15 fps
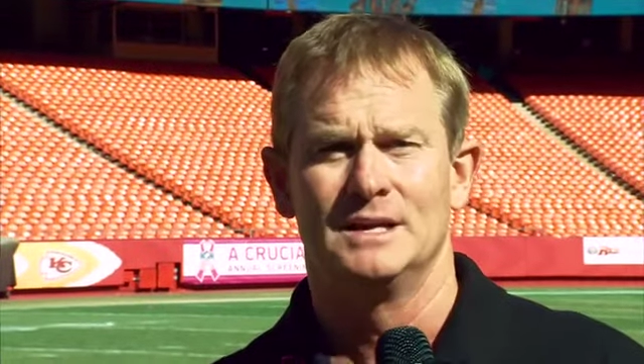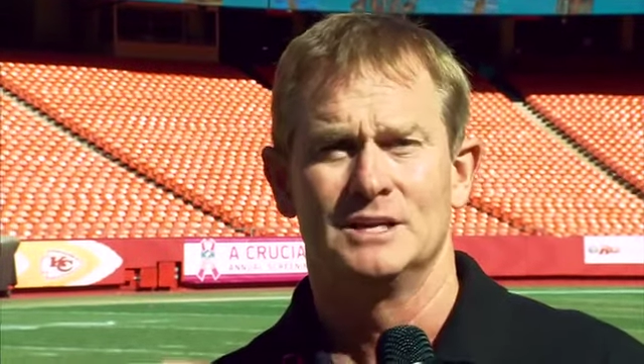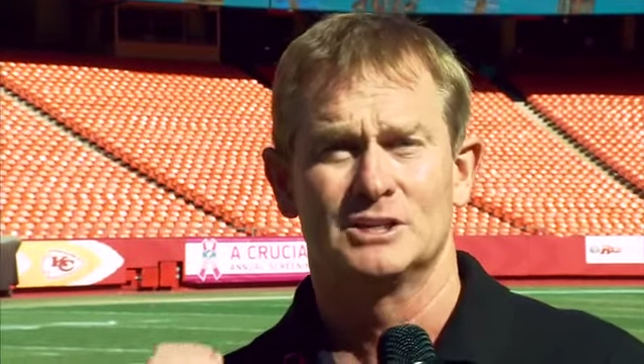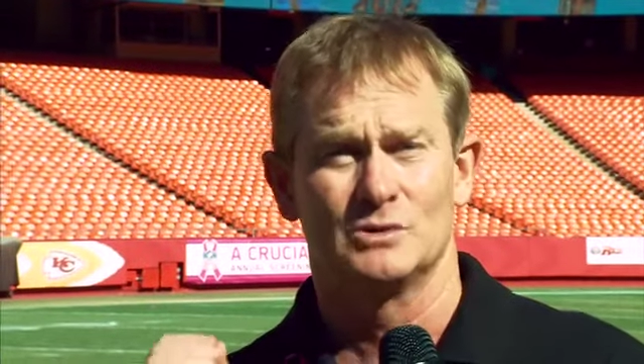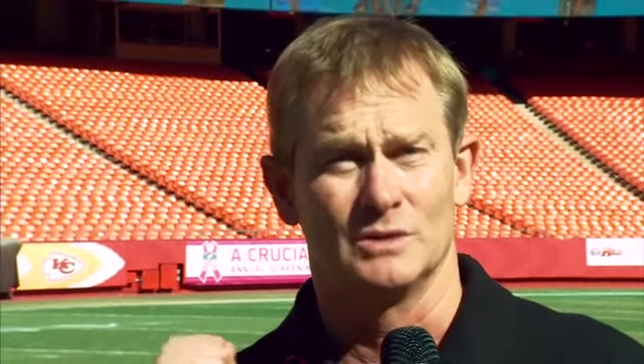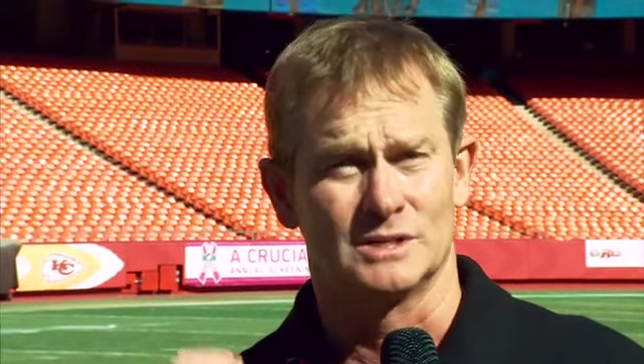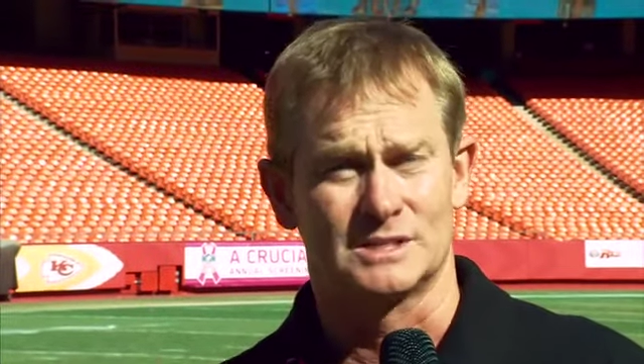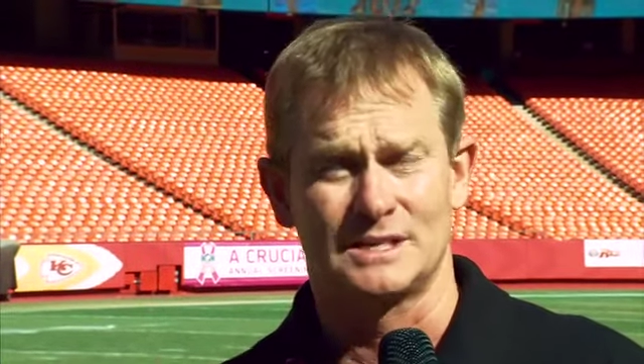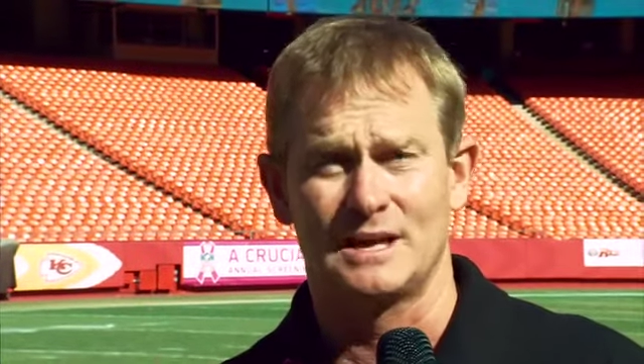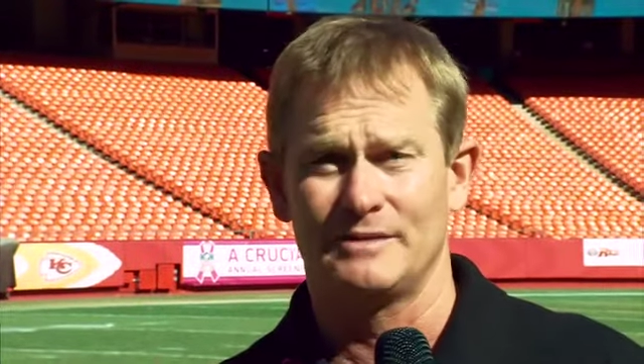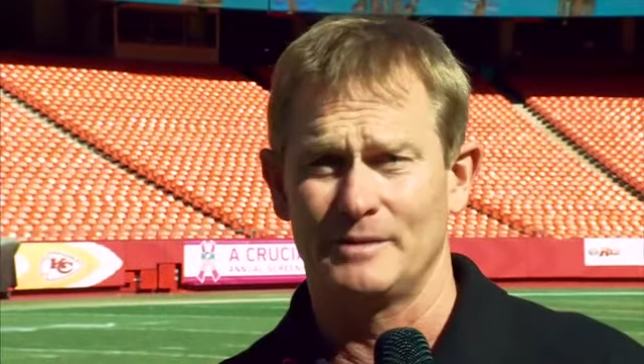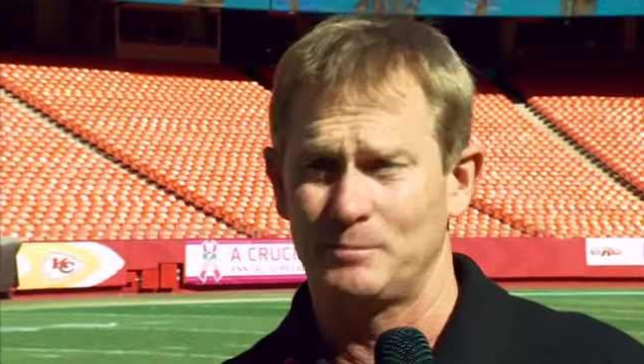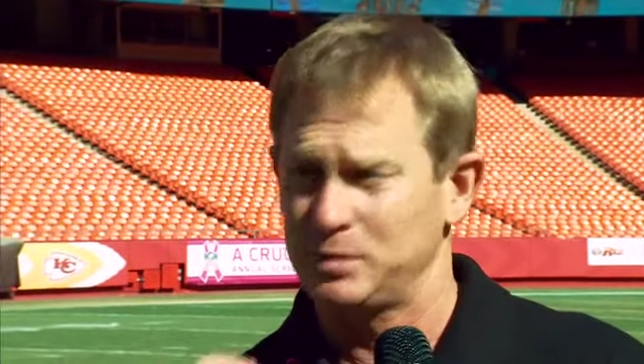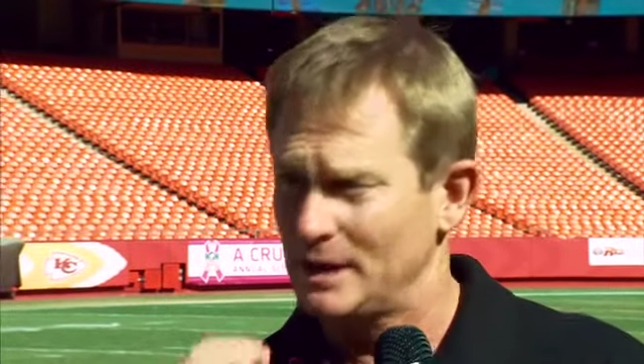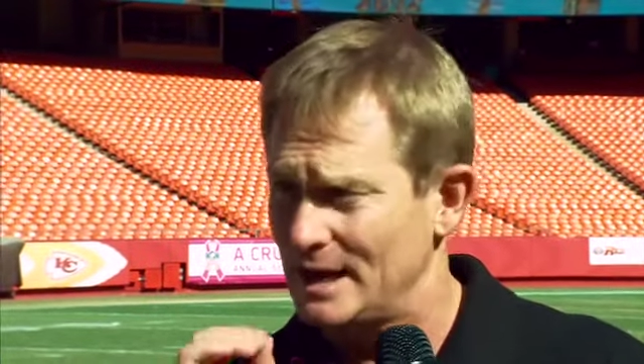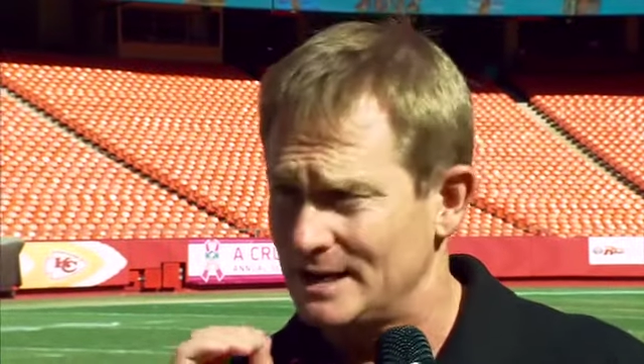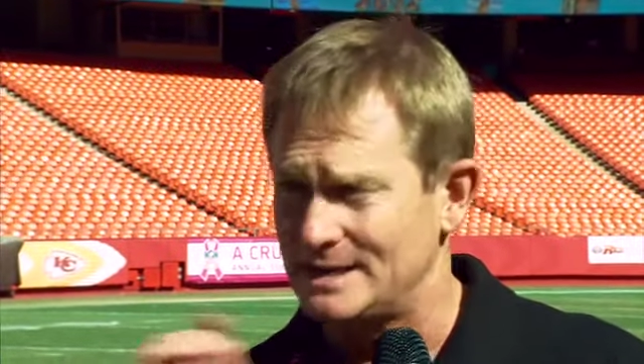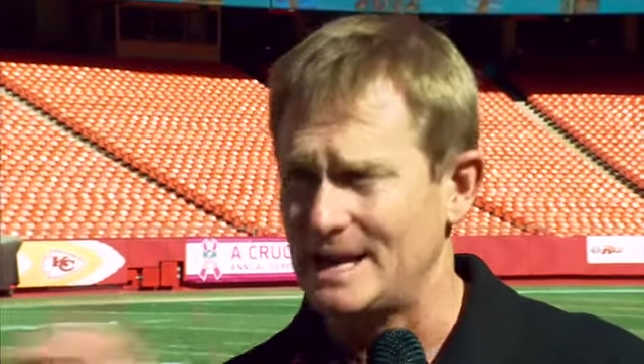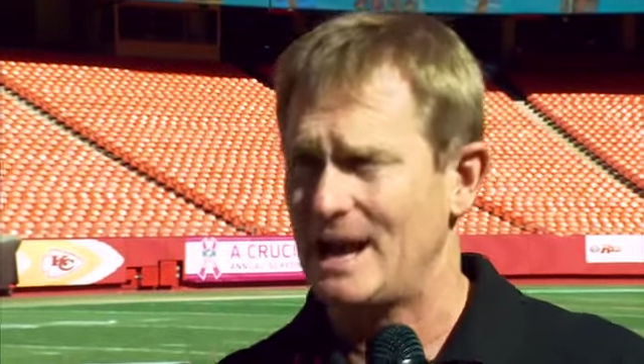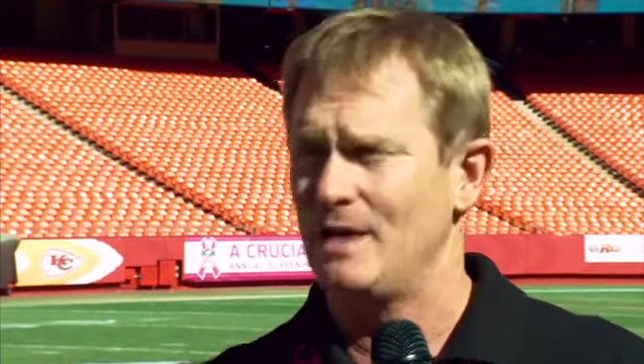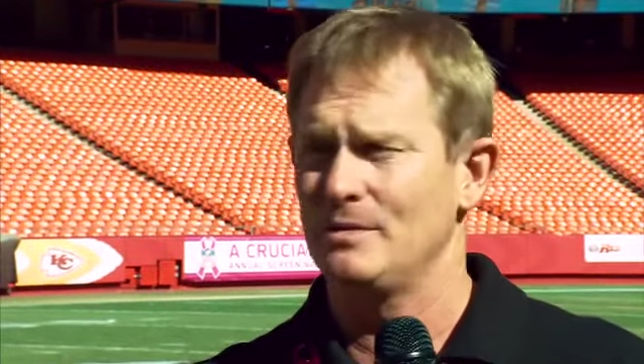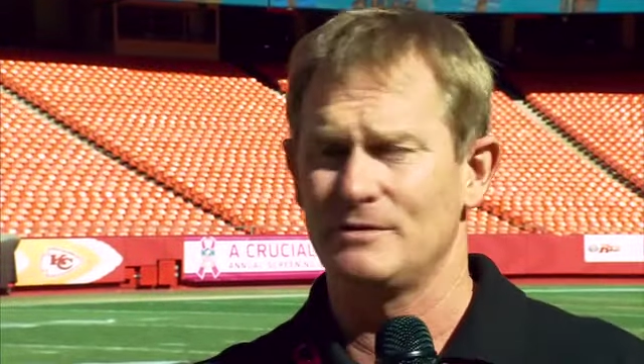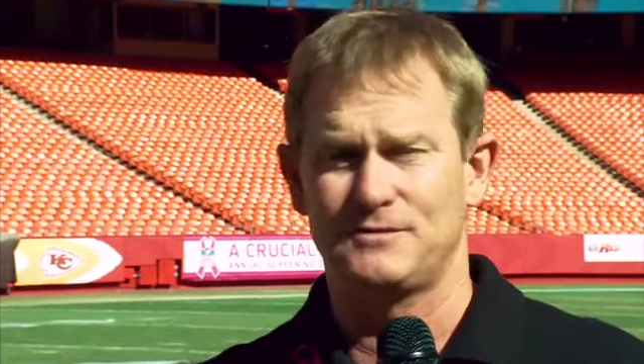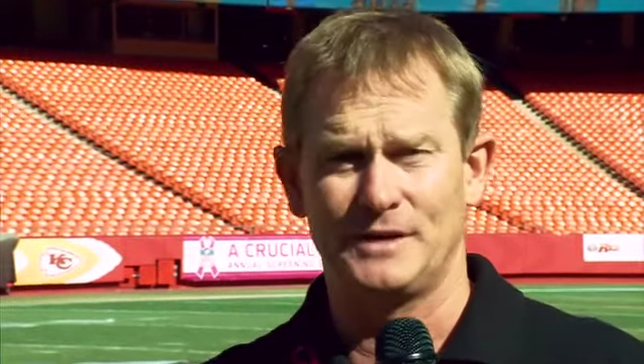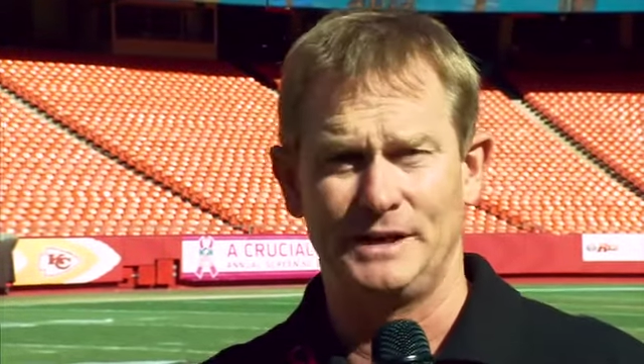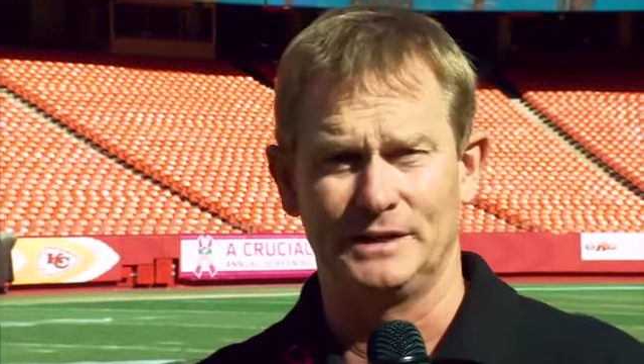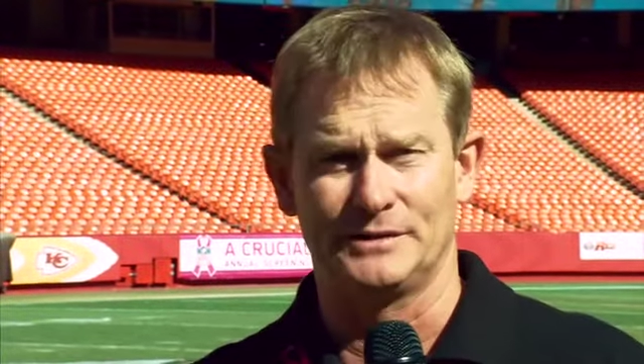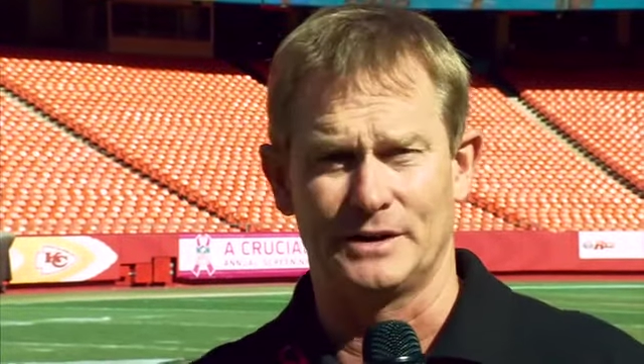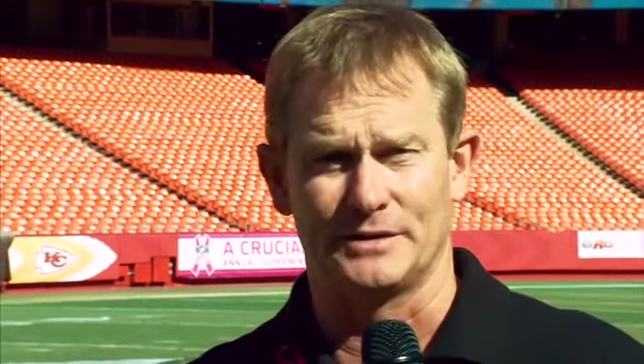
So instead of a play down the field